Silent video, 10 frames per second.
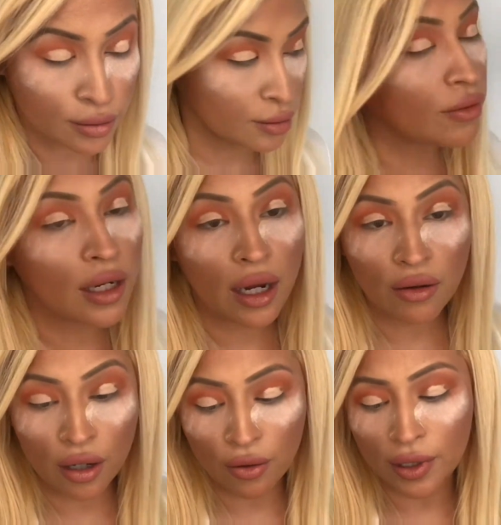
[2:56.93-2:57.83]
So now
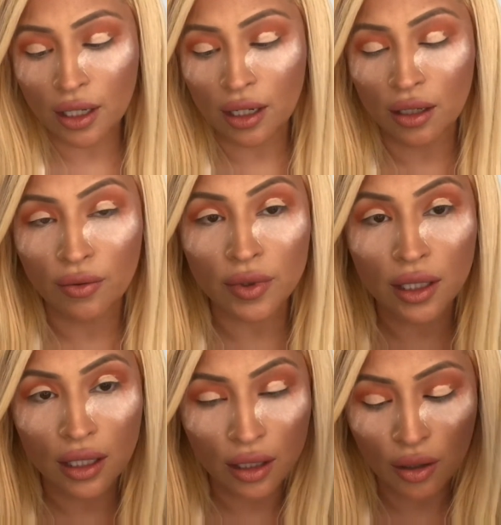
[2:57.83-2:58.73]
going in with
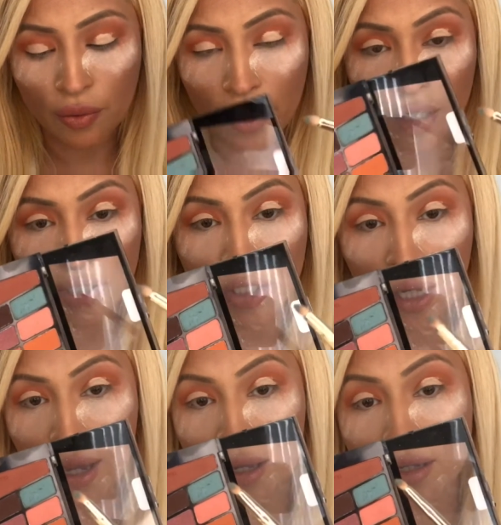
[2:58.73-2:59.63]
the little brush
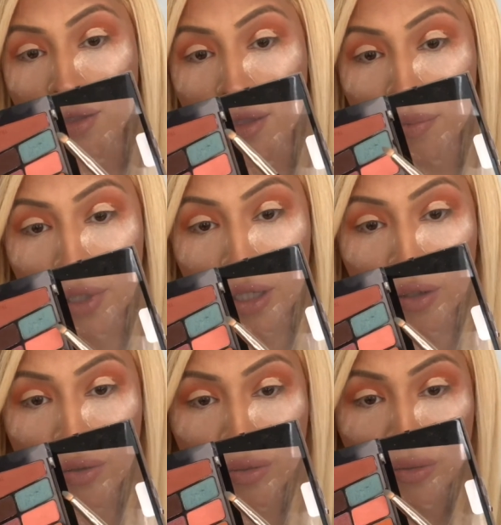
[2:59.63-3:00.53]
and the
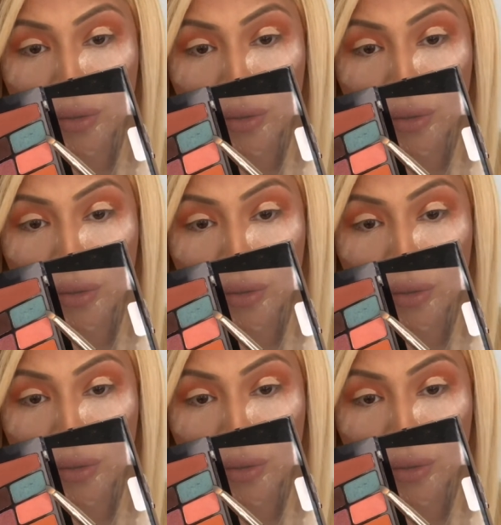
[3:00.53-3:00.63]
blue.